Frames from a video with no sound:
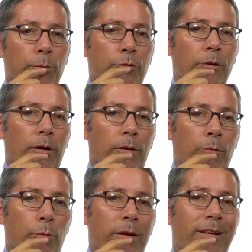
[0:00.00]
Sure.
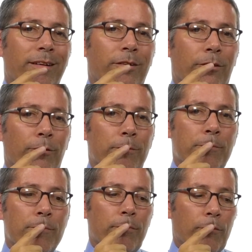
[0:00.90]
What are you going to do?
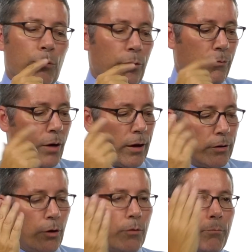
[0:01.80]
We've got
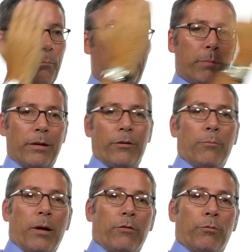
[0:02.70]
bent-eared mice